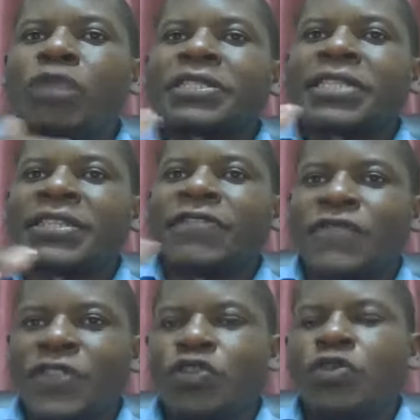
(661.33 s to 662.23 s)
access a
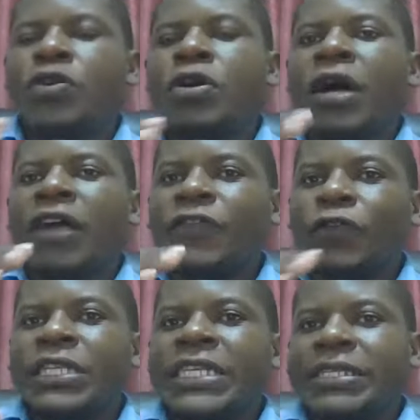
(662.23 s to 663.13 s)
video
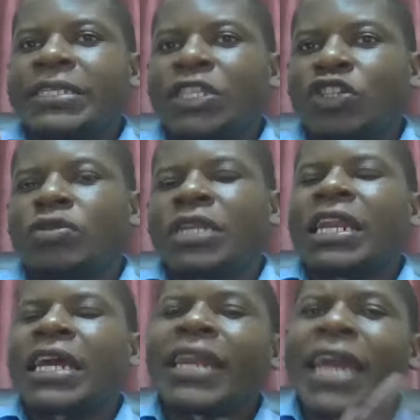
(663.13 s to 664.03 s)
for this session?
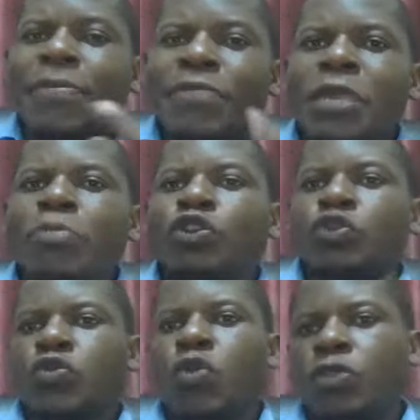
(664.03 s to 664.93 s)
And can I be able
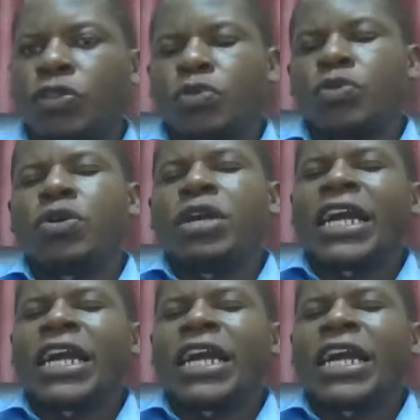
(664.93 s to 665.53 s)
to go through?